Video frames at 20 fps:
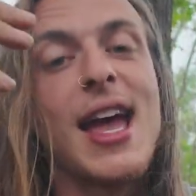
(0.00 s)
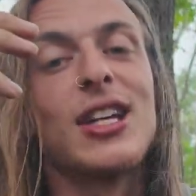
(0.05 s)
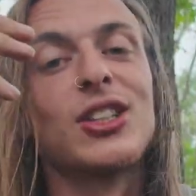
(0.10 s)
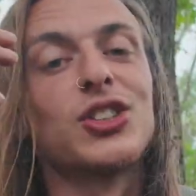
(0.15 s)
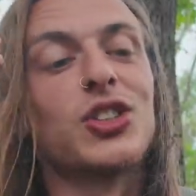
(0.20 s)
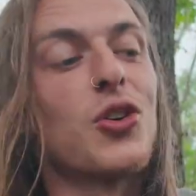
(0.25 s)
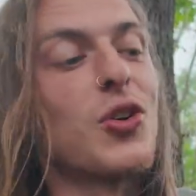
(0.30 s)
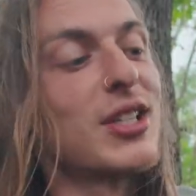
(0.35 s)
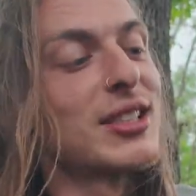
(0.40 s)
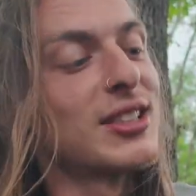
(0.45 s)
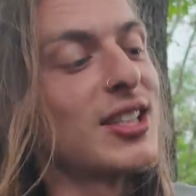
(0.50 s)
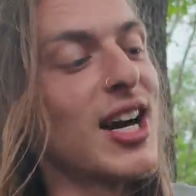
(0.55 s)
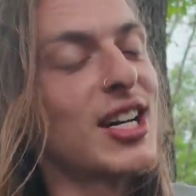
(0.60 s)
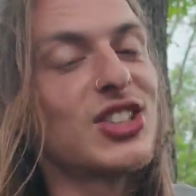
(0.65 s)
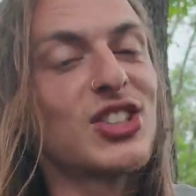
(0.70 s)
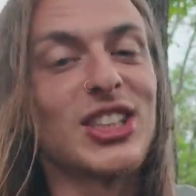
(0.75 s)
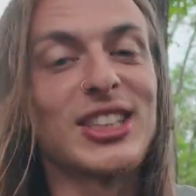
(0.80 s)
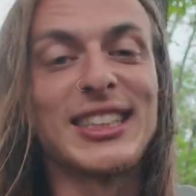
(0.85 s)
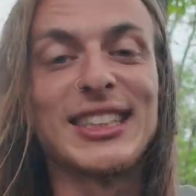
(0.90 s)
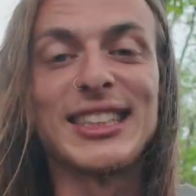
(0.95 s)
so it's
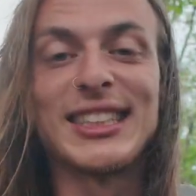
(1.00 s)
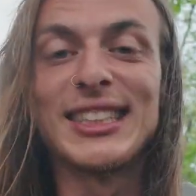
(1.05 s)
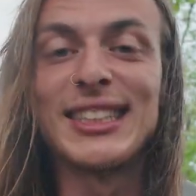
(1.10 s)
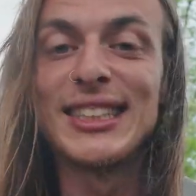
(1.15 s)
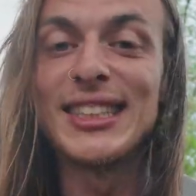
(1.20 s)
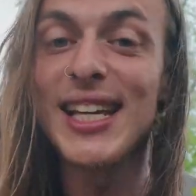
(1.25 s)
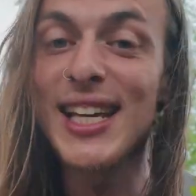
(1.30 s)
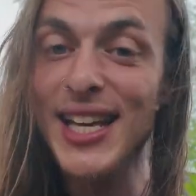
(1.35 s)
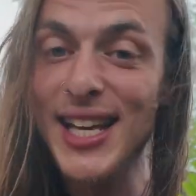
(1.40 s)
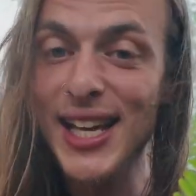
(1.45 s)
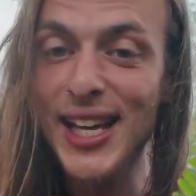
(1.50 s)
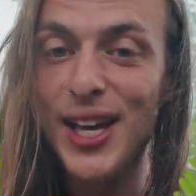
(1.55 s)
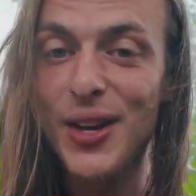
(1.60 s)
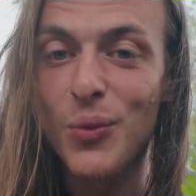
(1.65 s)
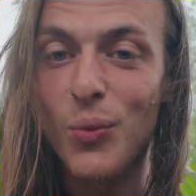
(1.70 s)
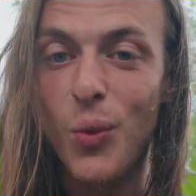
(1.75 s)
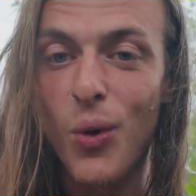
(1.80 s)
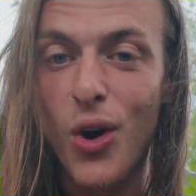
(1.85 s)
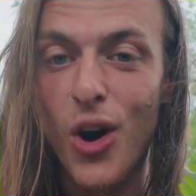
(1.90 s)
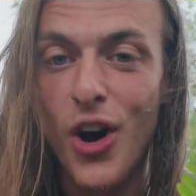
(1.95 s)
not just sitting
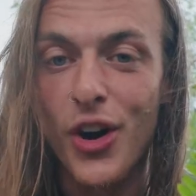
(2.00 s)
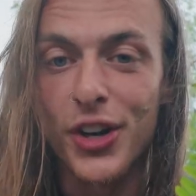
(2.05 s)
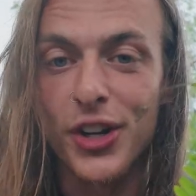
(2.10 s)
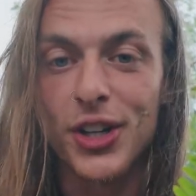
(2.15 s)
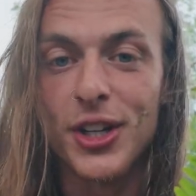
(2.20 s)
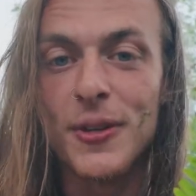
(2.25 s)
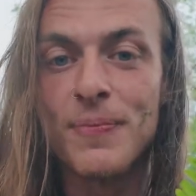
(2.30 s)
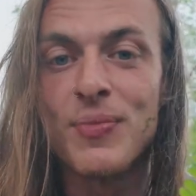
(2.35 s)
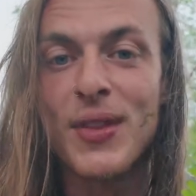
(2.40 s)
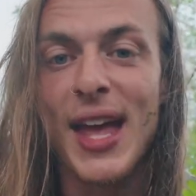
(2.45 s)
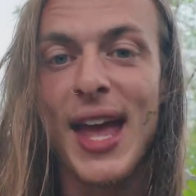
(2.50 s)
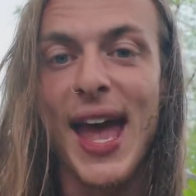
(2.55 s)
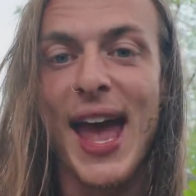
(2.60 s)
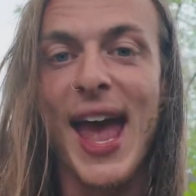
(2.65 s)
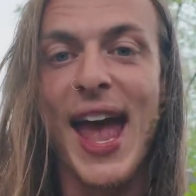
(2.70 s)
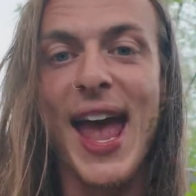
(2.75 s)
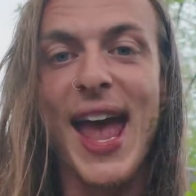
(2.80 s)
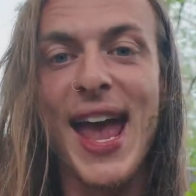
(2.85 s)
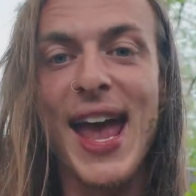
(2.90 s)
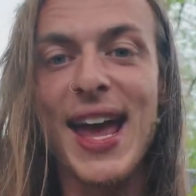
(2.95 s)
in water
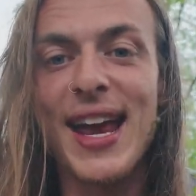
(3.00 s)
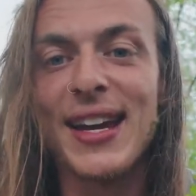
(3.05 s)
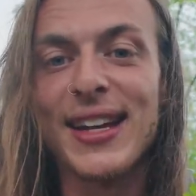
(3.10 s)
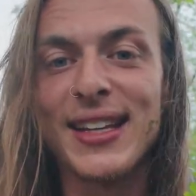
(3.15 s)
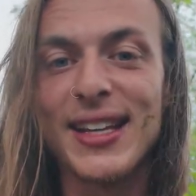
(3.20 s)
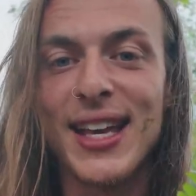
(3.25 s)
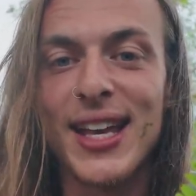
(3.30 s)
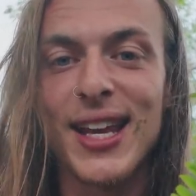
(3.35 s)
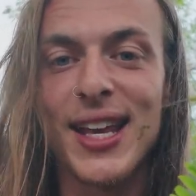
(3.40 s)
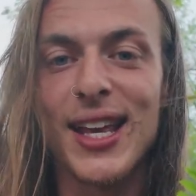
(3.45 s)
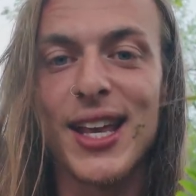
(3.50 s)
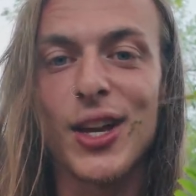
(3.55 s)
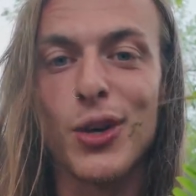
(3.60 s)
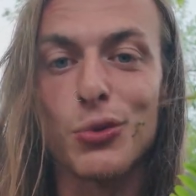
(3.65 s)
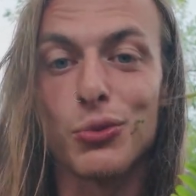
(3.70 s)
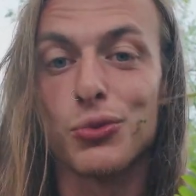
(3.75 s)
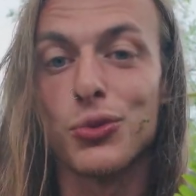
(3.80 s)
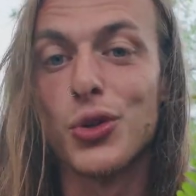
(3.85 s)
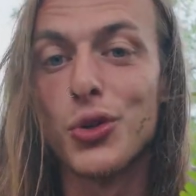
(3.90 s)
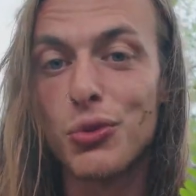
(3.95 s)
and getting
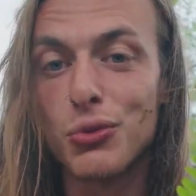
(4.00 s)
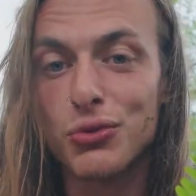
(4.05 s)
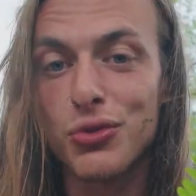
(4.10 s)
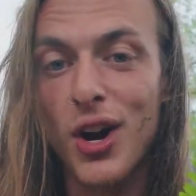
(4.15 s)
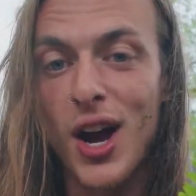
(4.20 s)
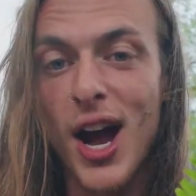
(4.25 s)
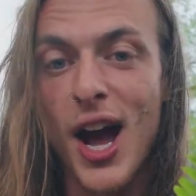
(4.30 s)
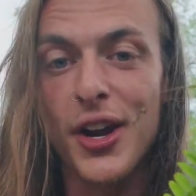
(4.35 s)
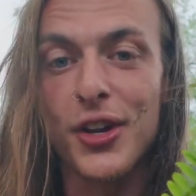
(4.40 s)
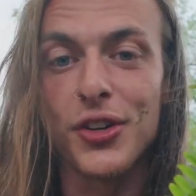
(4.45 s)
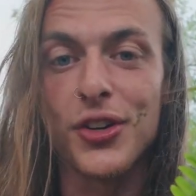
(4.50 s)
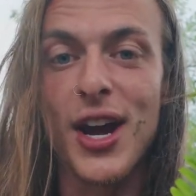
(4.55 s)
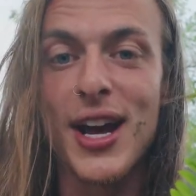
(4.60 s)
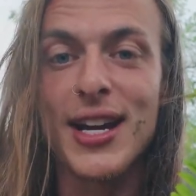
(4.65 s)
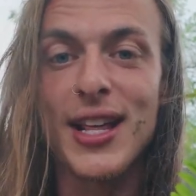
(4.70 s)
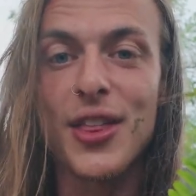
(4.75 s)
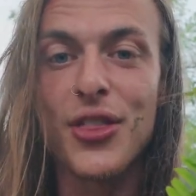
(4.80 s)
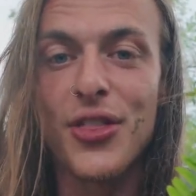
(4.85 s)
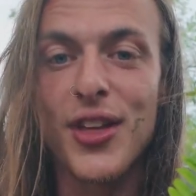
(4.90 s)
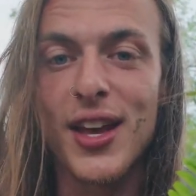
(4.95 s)
root rot or
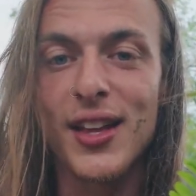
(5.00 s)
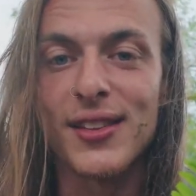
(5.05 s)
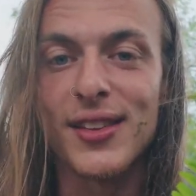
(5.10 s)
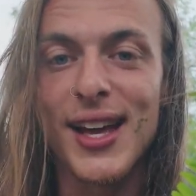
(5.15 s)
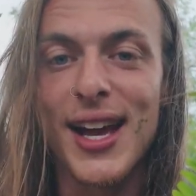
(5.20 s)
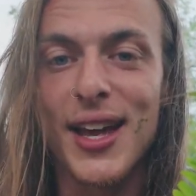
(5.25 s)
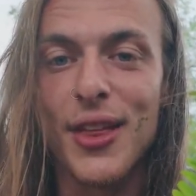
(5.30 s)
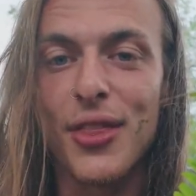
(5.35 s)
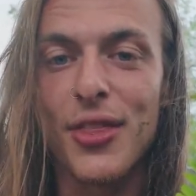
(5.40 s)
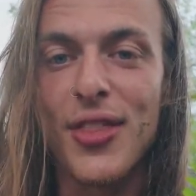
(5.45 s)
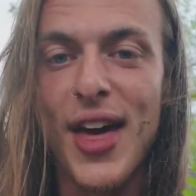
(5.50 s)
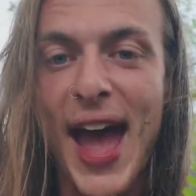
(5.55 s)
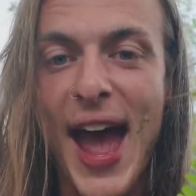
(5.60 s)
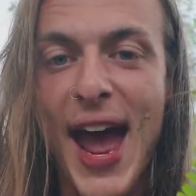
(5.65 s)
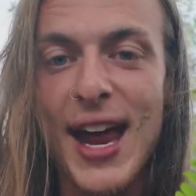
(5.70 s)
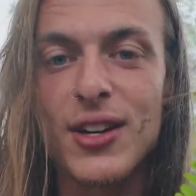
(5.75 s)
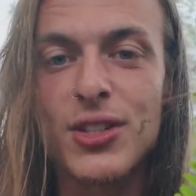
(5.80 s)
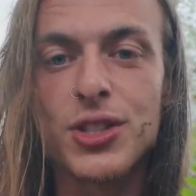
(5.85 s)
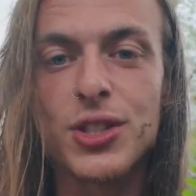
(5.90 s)
anything like that.